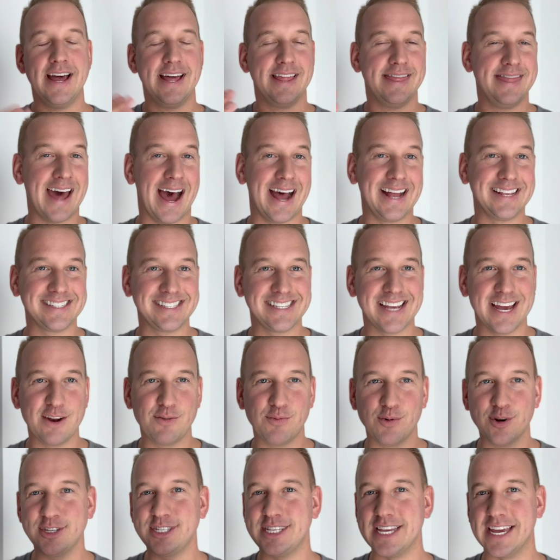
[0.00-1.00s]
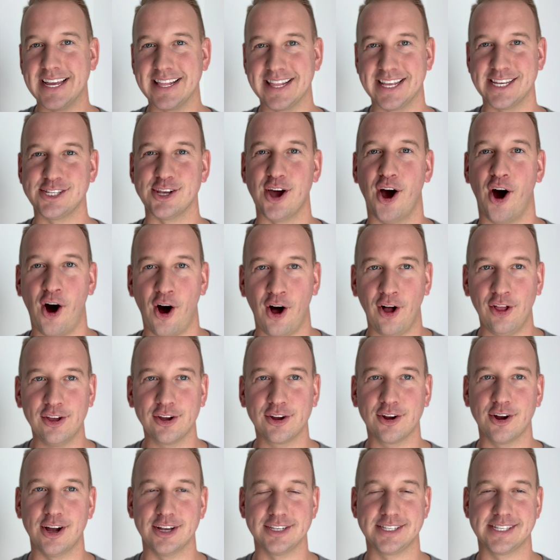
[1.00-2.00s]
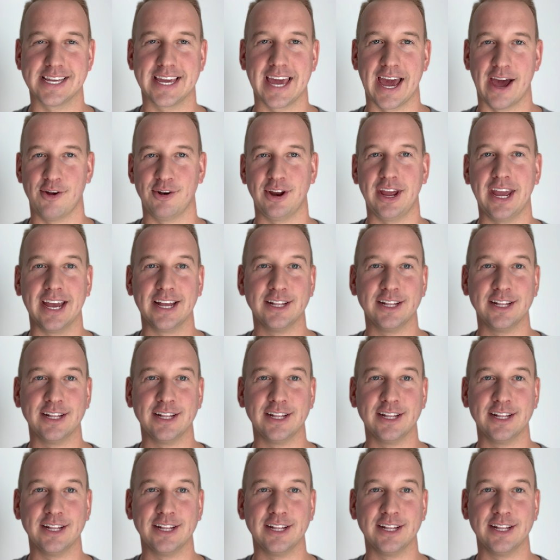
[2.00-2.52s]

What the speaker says: That said, we're seeing this all across the county,